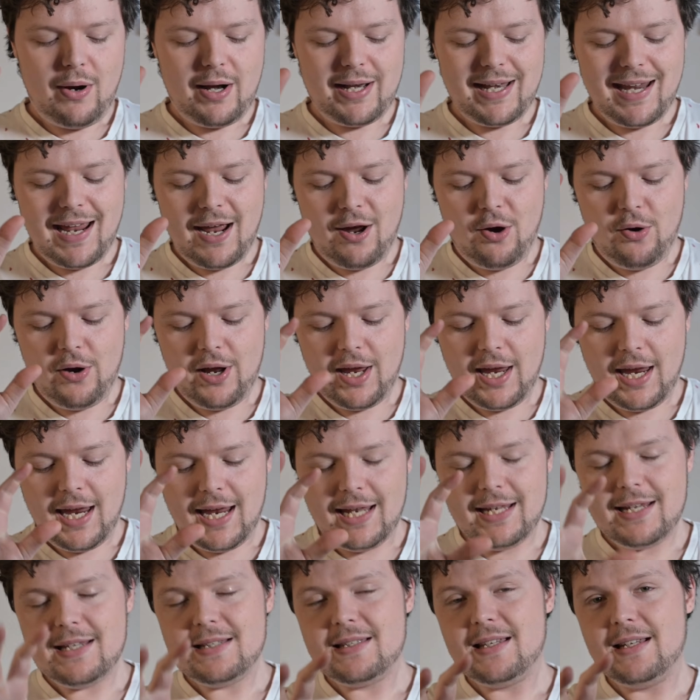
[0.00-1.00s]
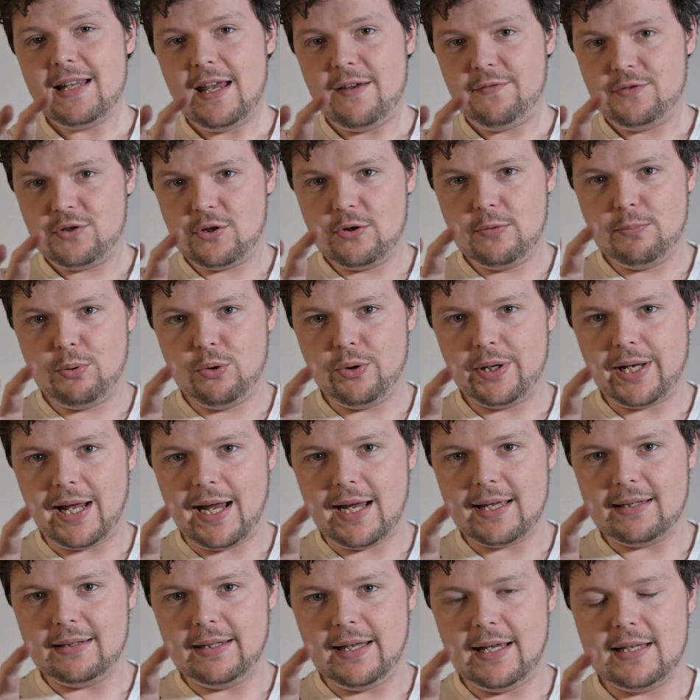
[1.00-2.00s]
Now, it is an
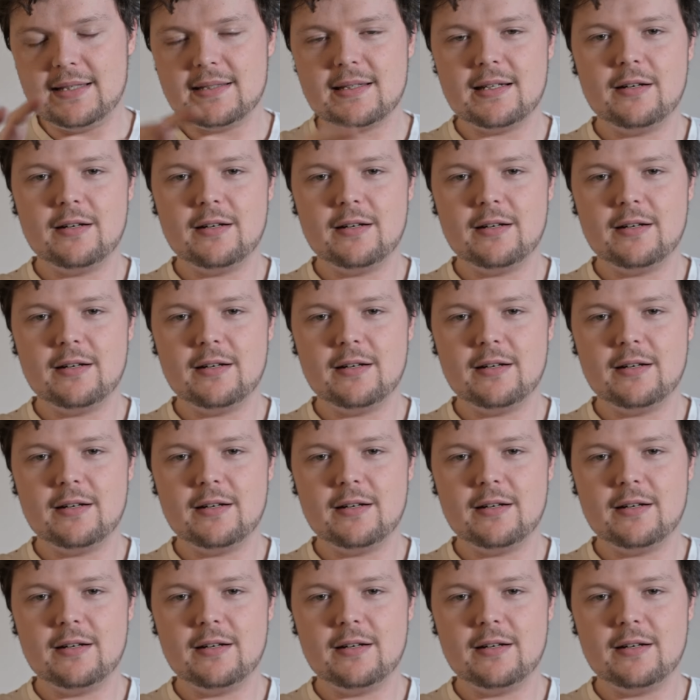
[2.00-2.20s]
f2.8 lens,